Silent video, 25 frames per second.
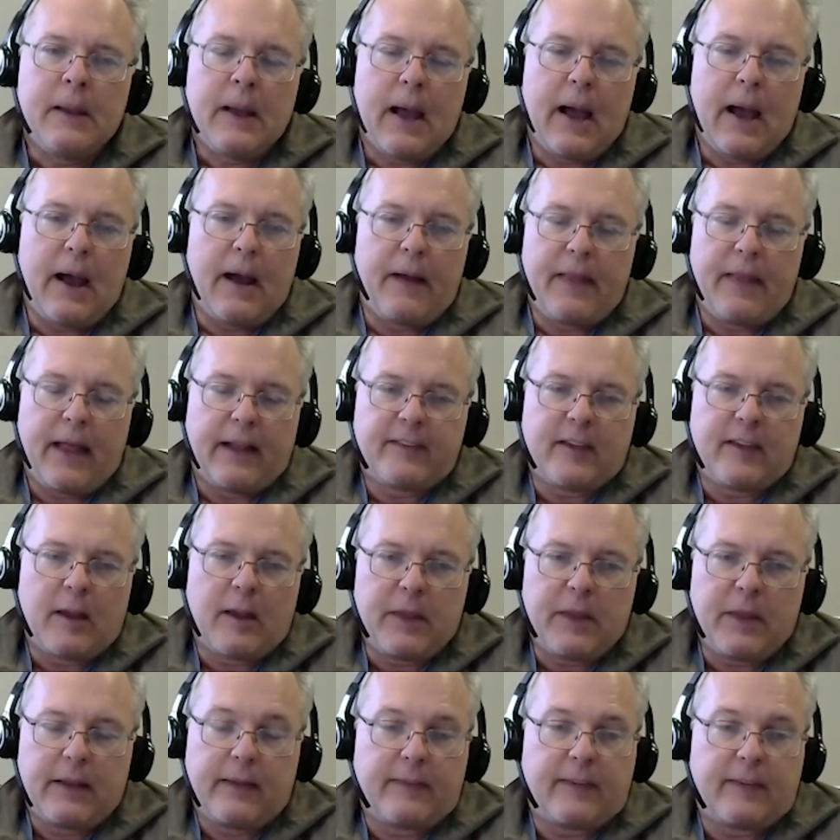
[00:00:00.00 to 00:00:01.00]
That's
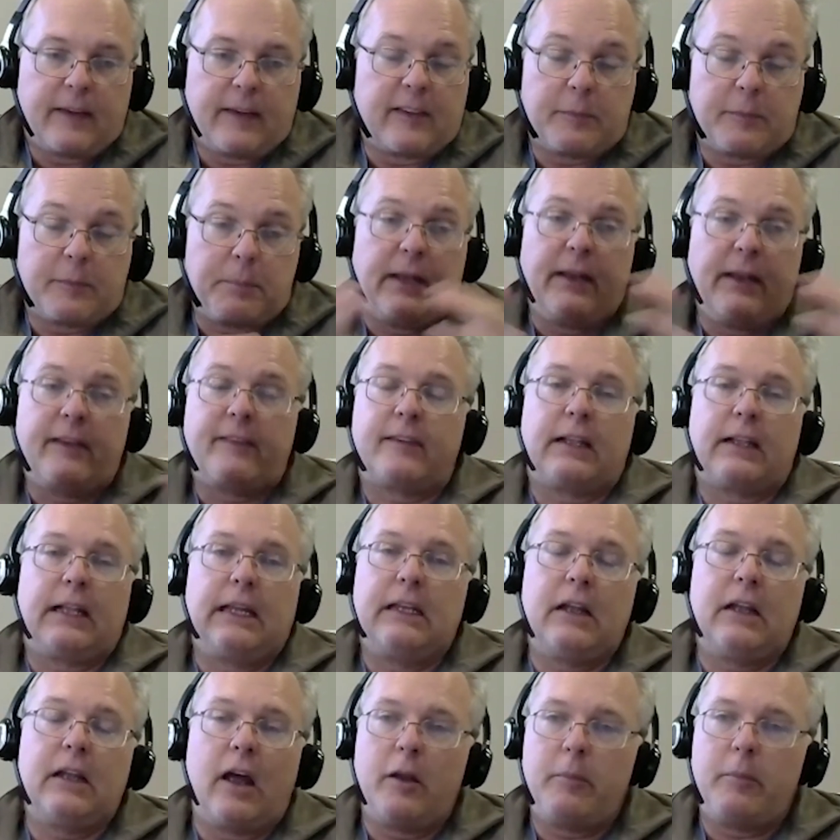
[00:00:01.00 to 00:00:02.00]
something that's
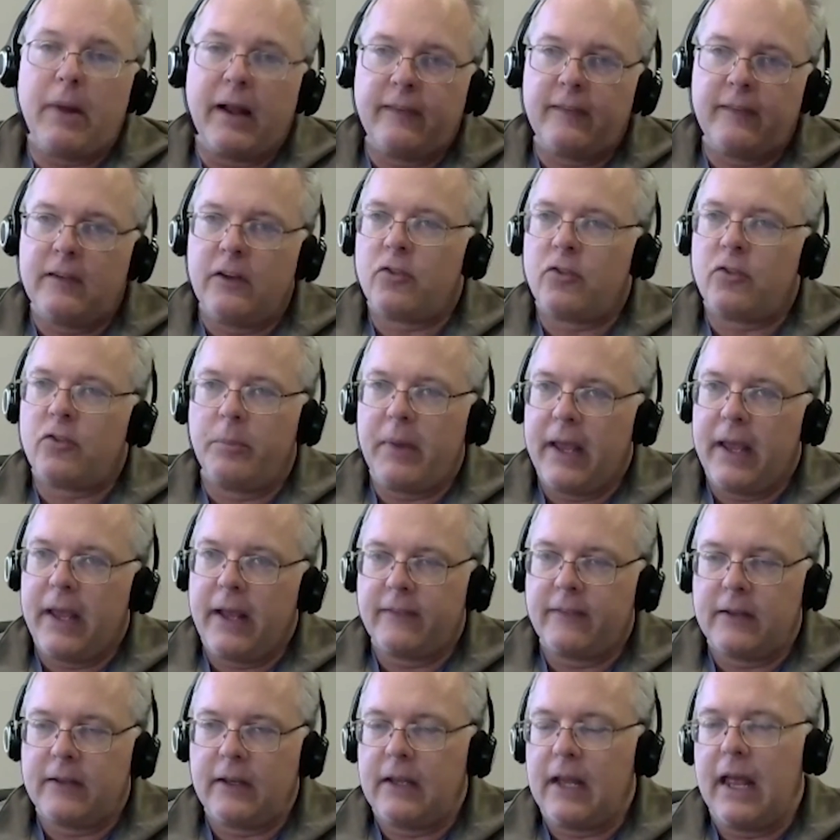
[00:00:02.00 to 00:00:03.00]
explicitly done by central
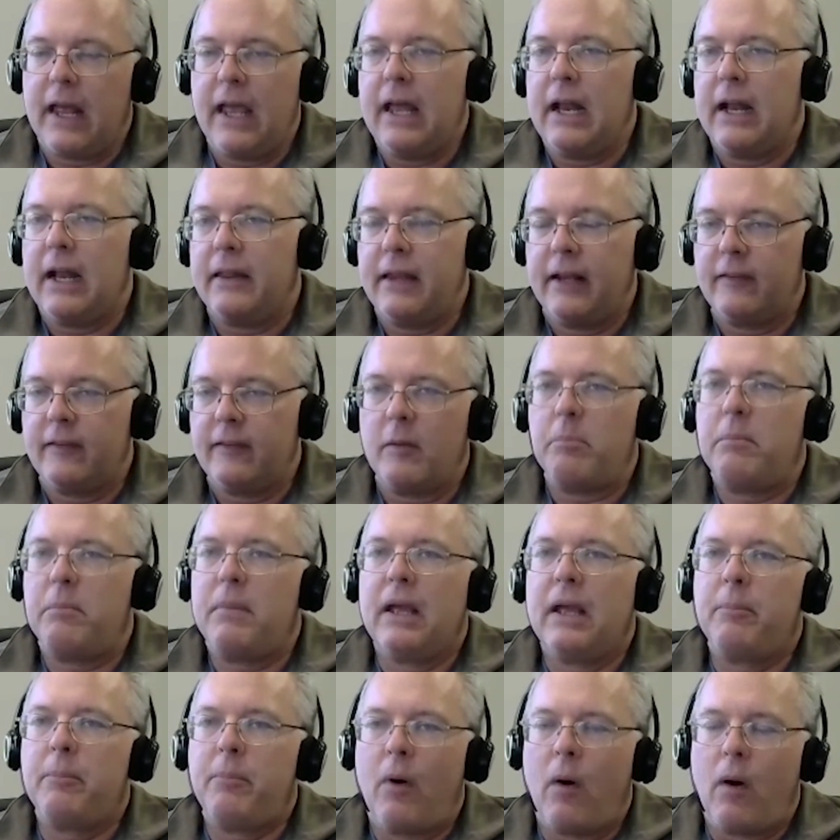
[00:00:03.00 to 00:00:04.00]
banks today, and I think it's a
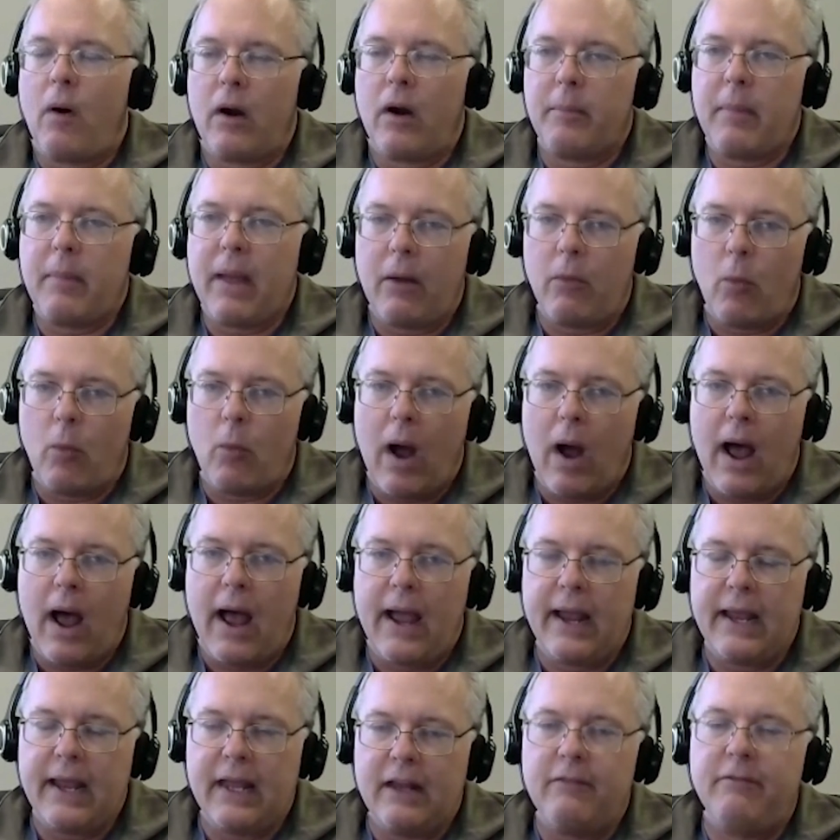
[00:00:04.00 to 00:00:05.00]
big part about
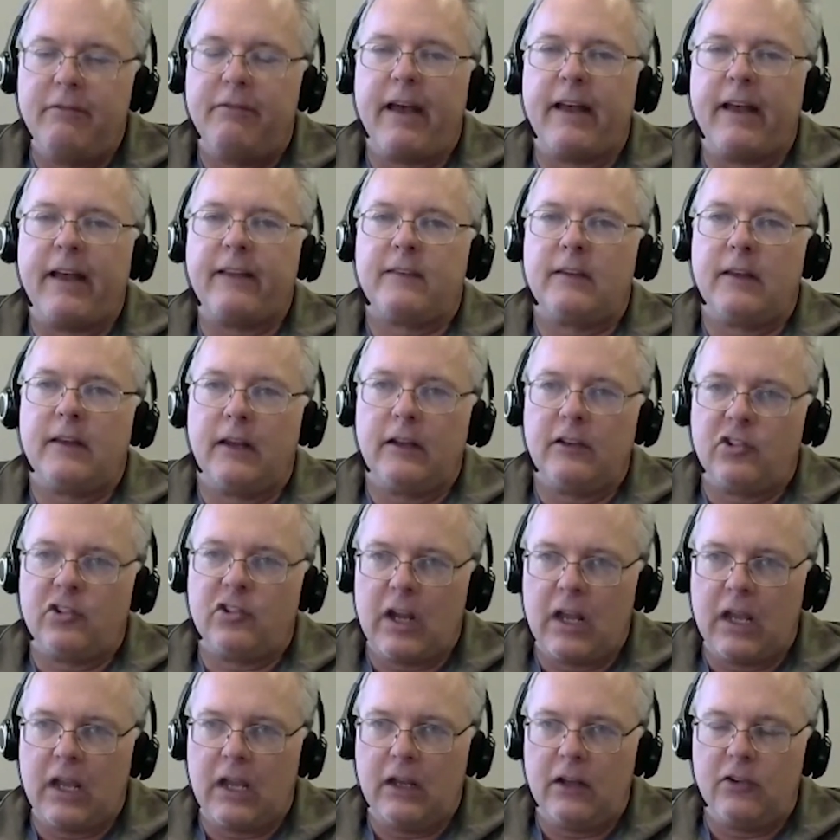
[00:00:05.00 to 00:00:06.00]
why investing
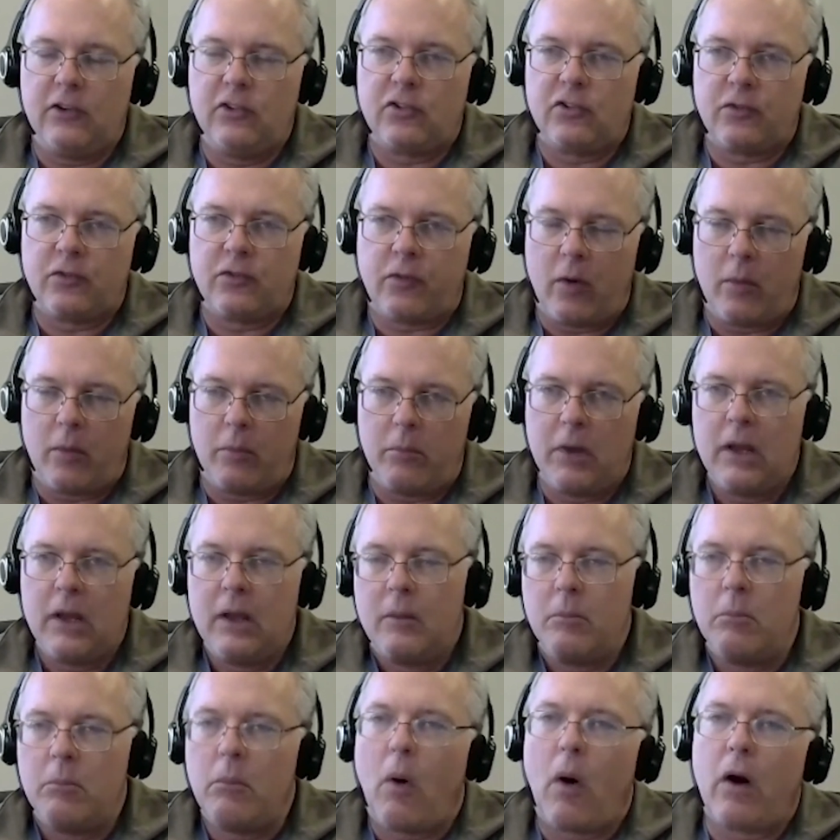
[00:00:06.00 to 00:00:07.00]
changed from
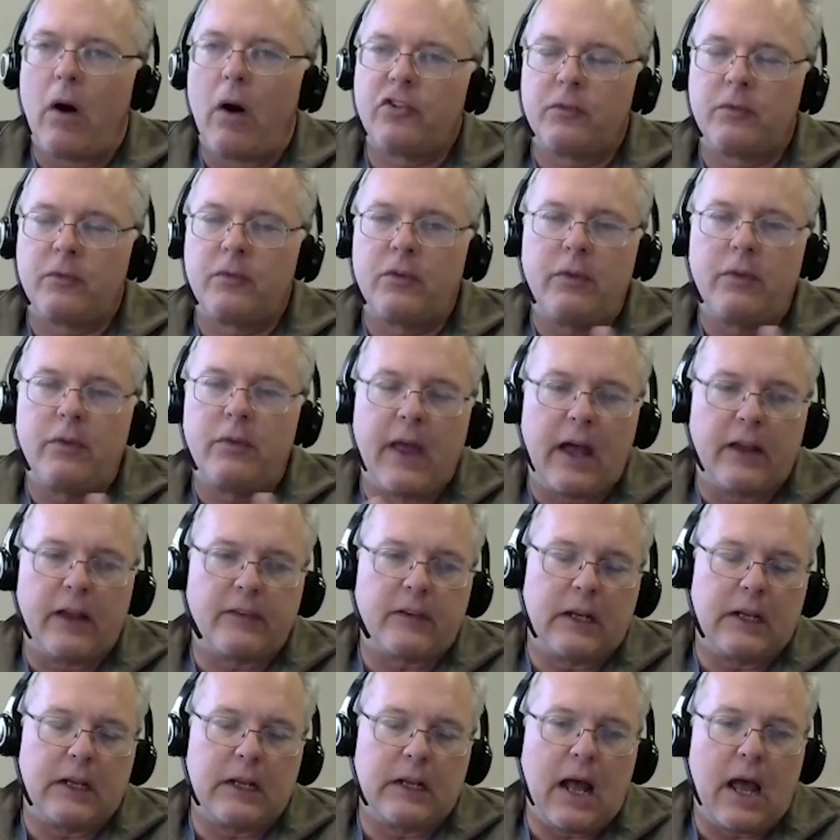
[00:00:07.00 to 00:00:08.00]
March of
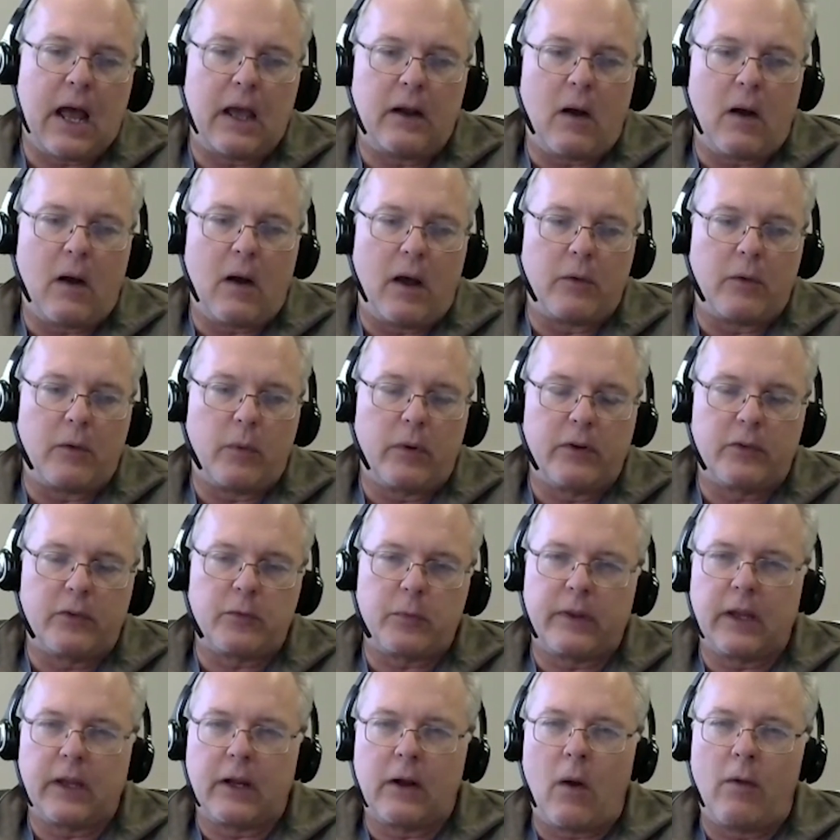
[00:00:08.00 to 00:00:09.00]
2009 onwards,
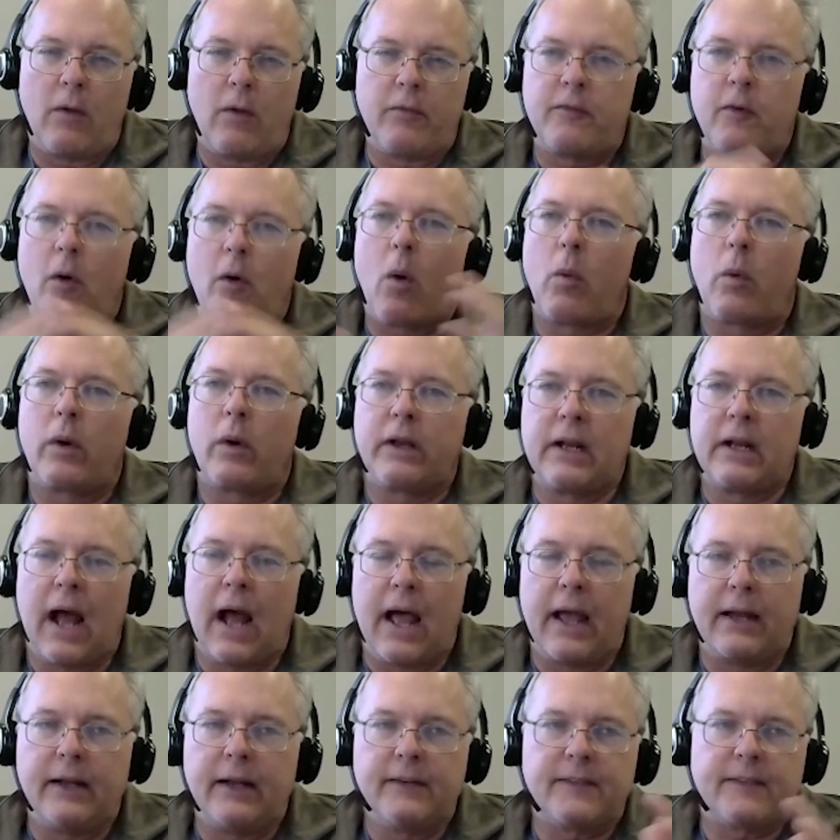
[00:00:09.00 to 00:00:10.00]
what they call forward
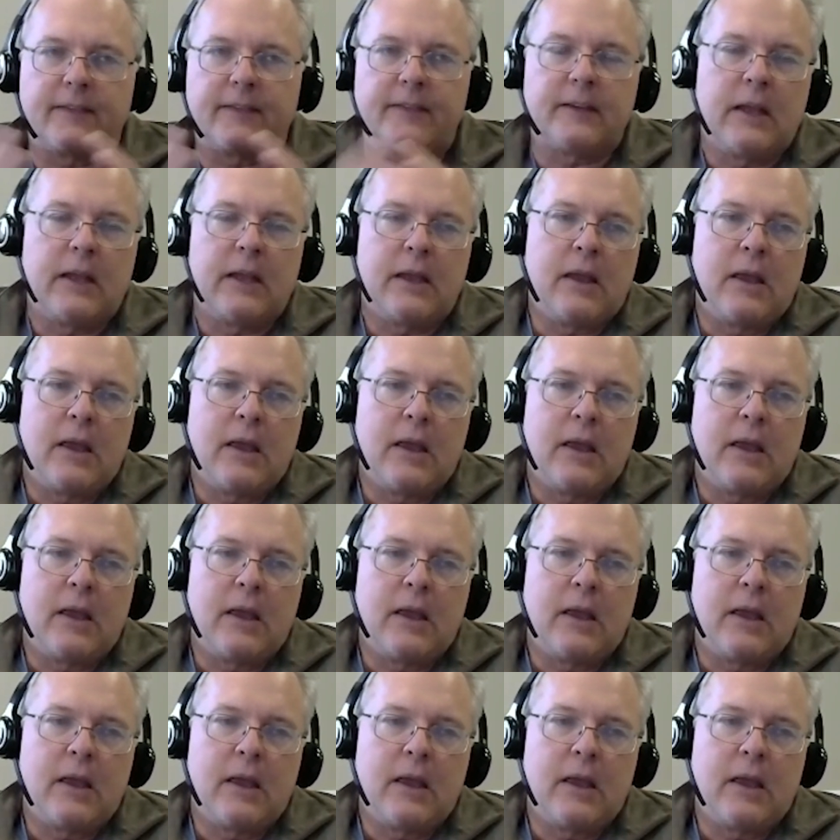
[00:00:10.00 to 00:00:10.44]
guidance.